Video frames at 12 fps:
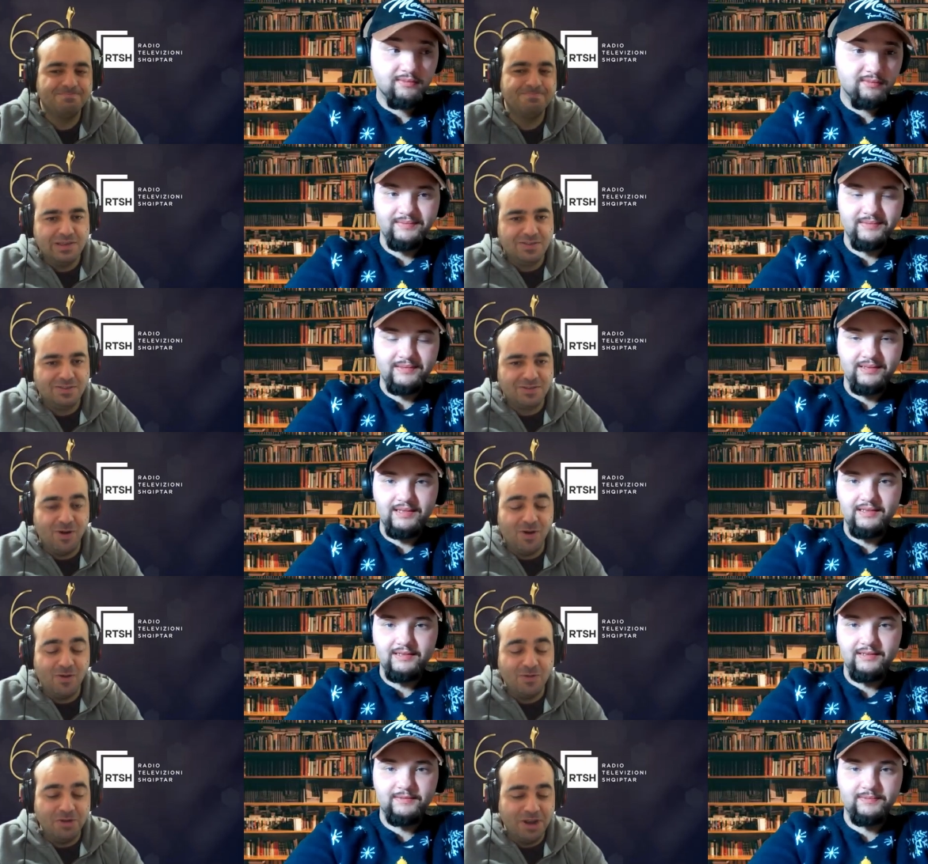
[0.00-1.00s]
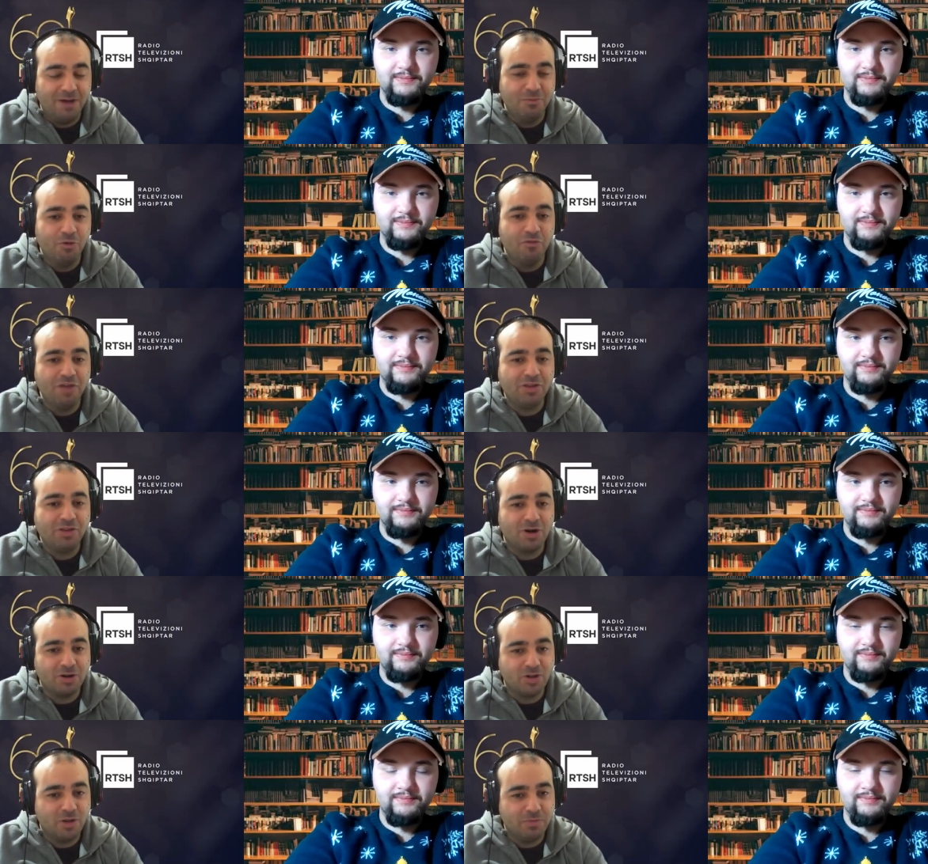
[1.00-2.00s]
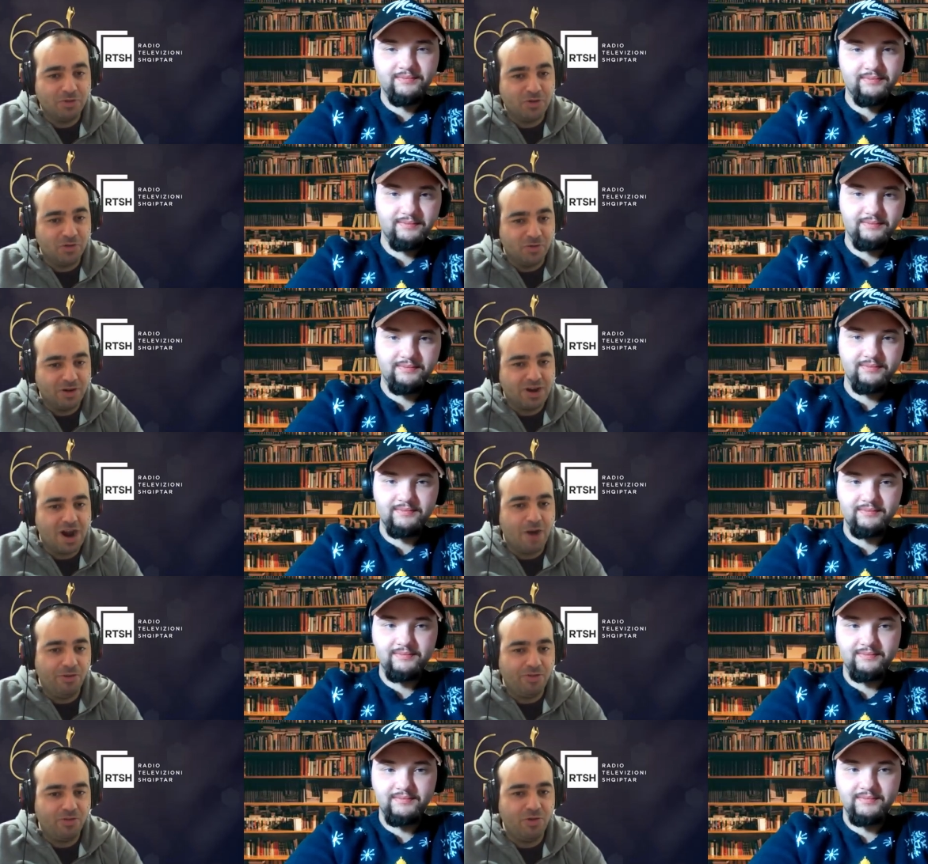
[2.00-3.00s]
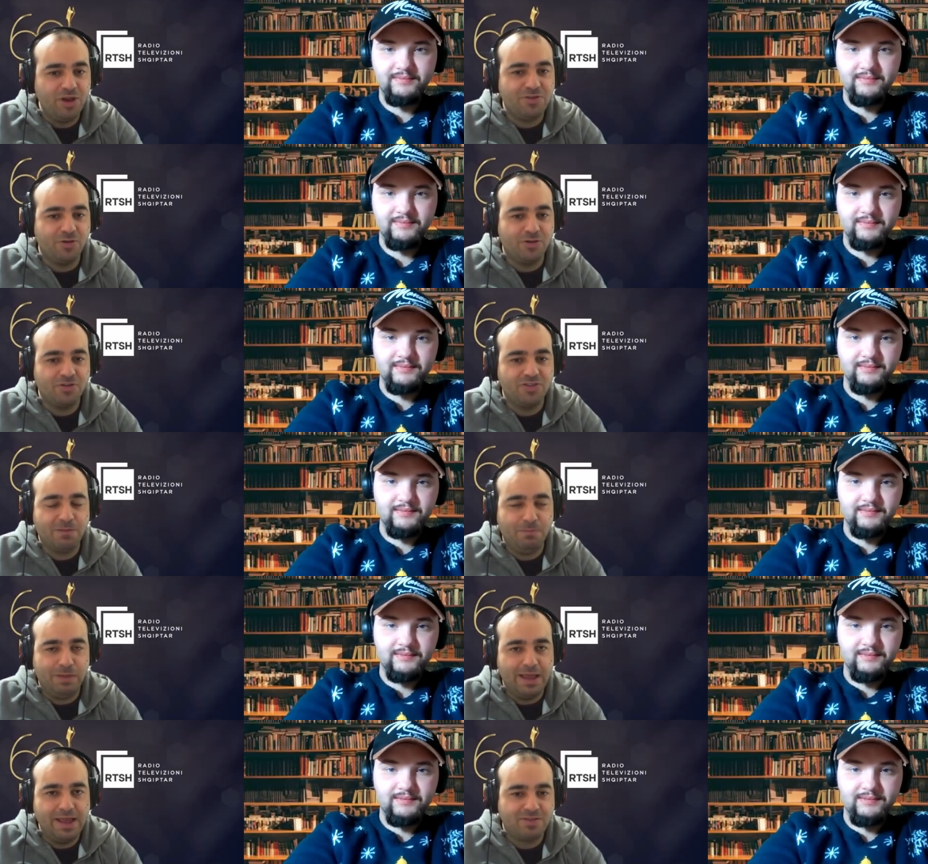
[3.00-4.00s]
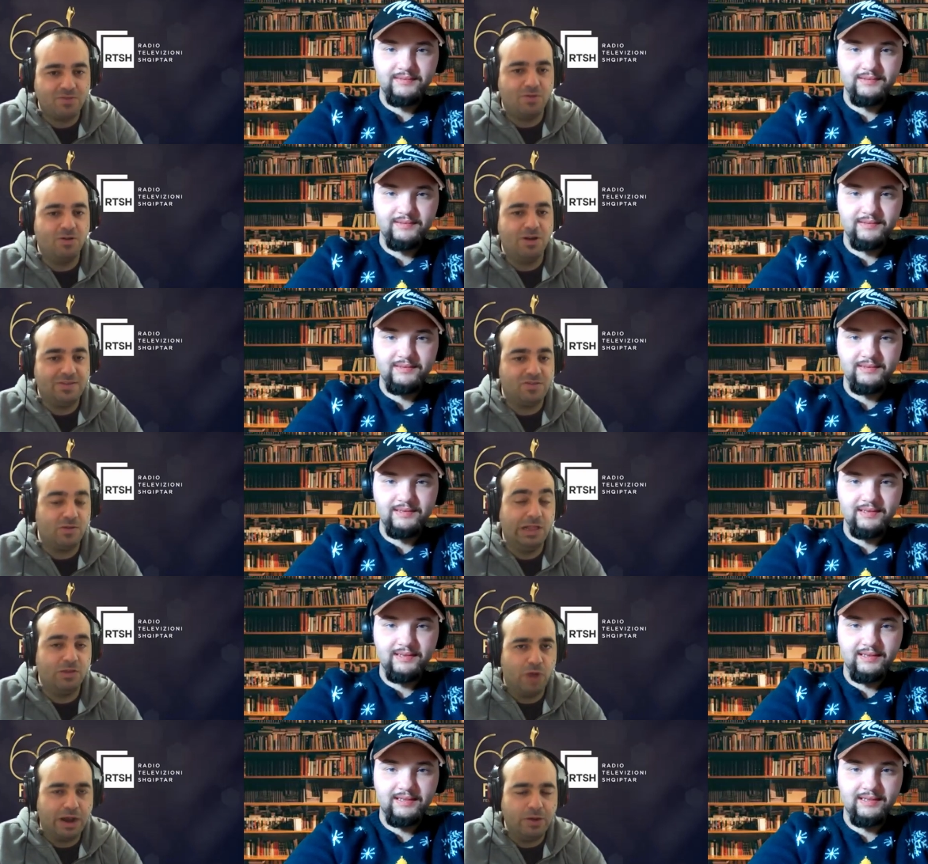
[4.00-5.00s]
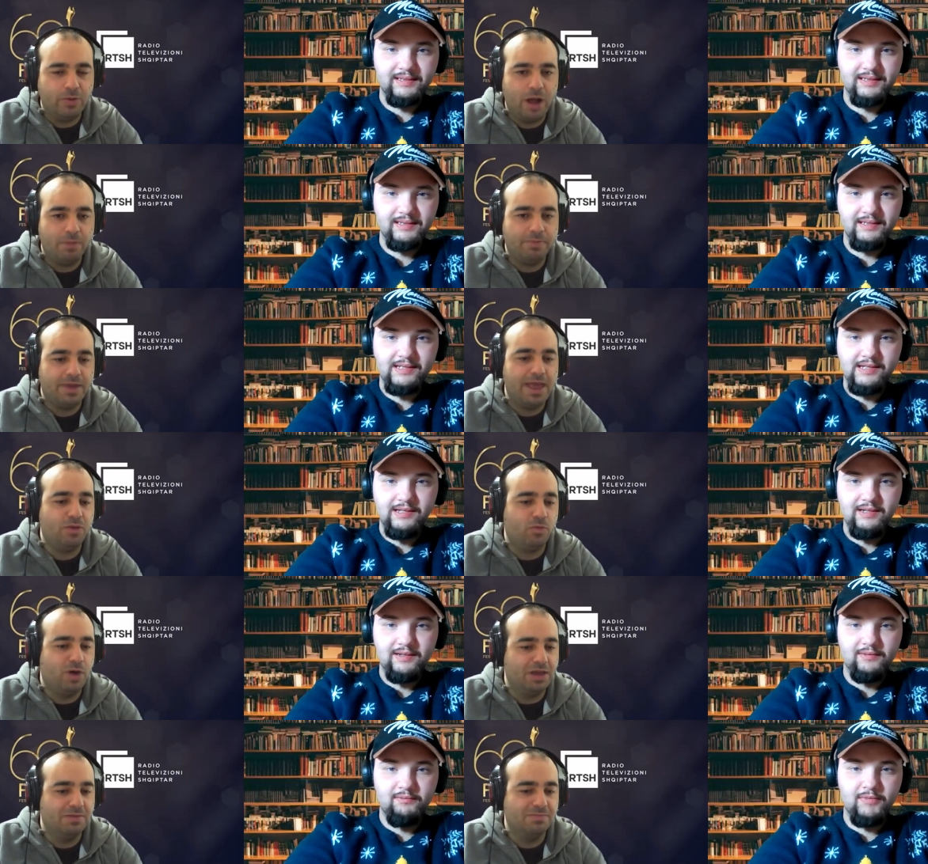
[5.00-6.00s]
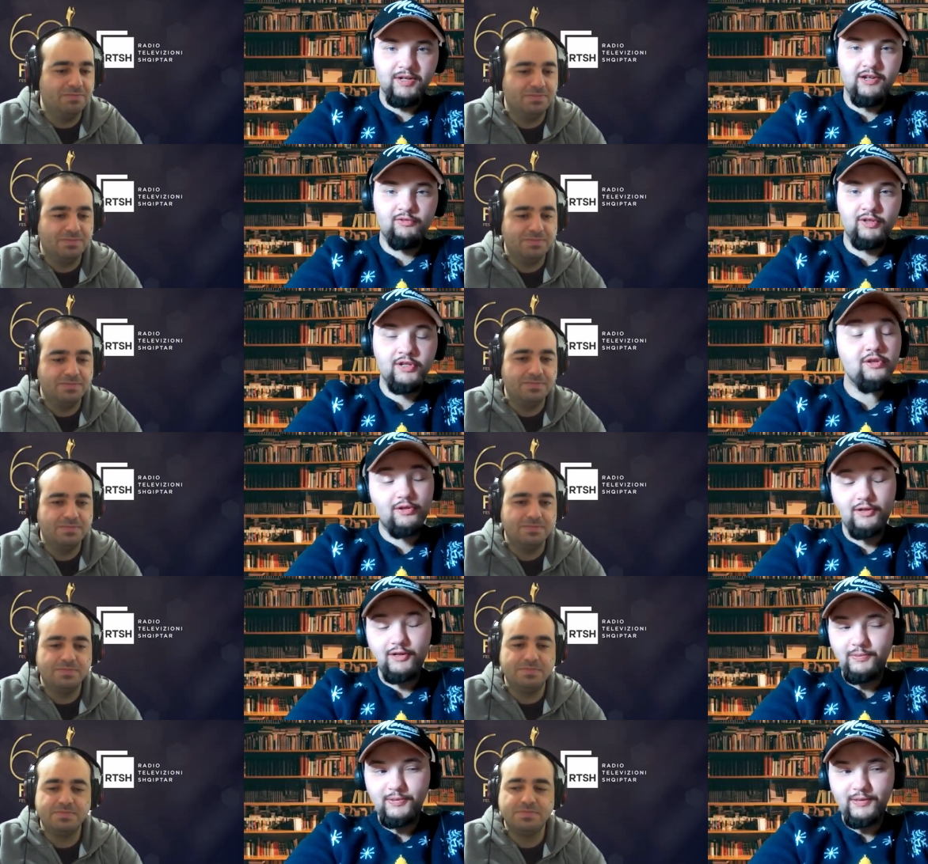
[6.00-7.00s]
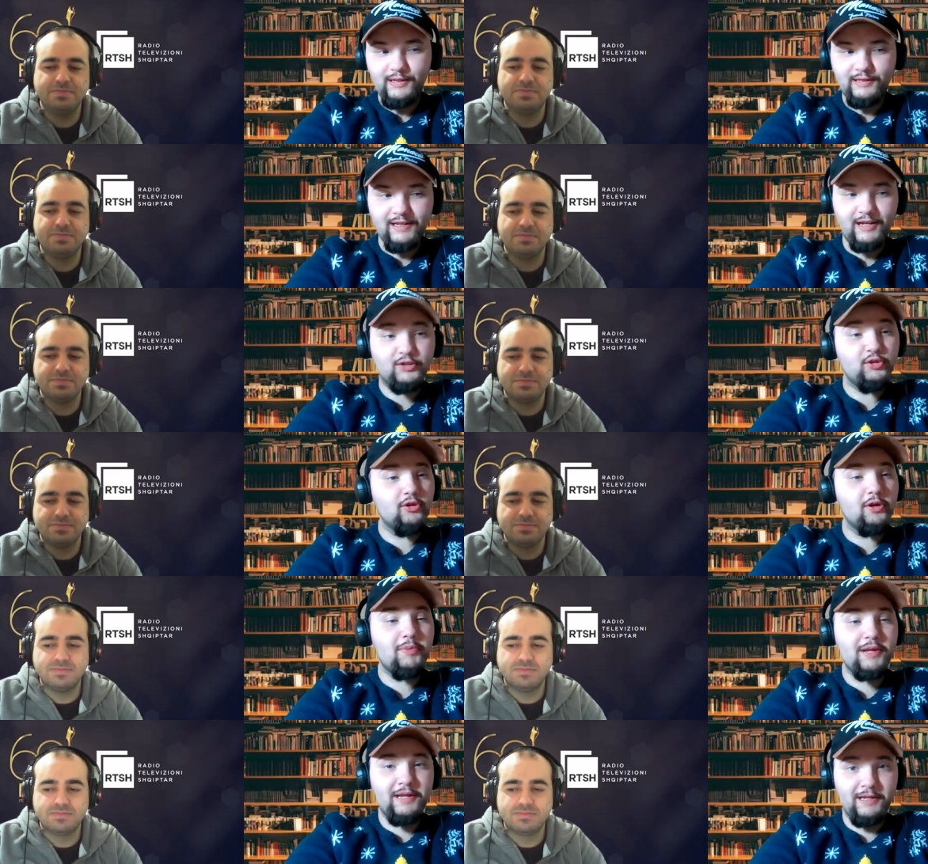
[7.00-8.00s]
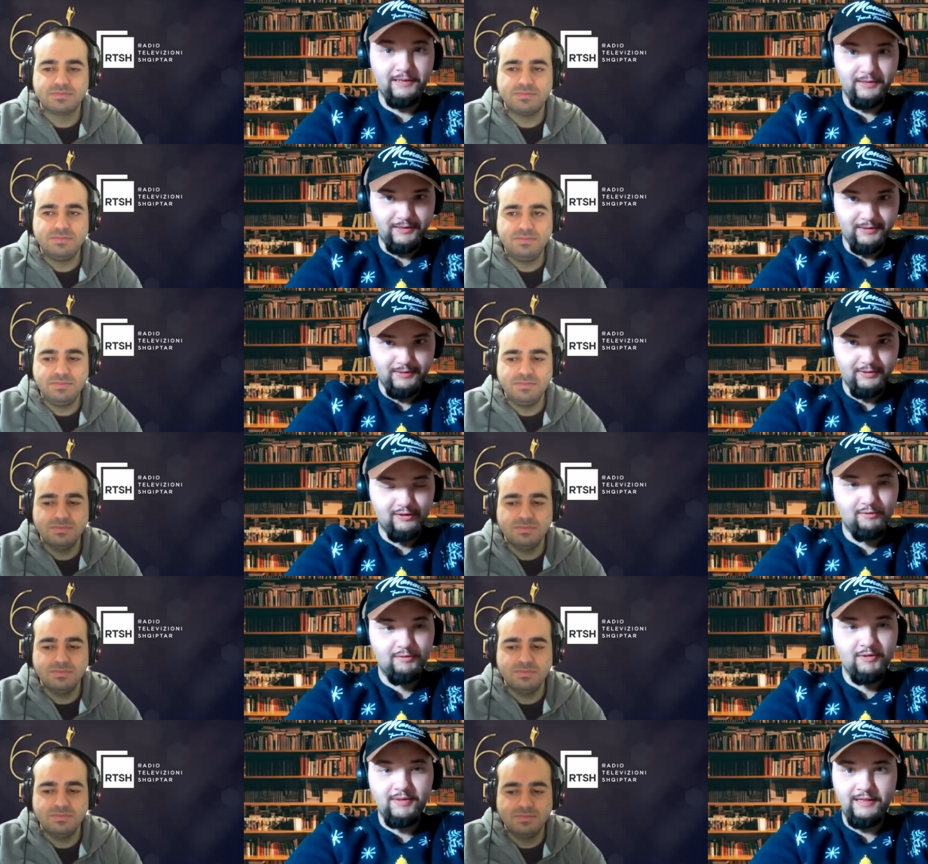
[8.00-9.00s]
Speaker 1: So now moving to our top two. Karen, who is your second place, or let's call it runner-up, and why?
Speaker 2: My runner-up is actually a band, urban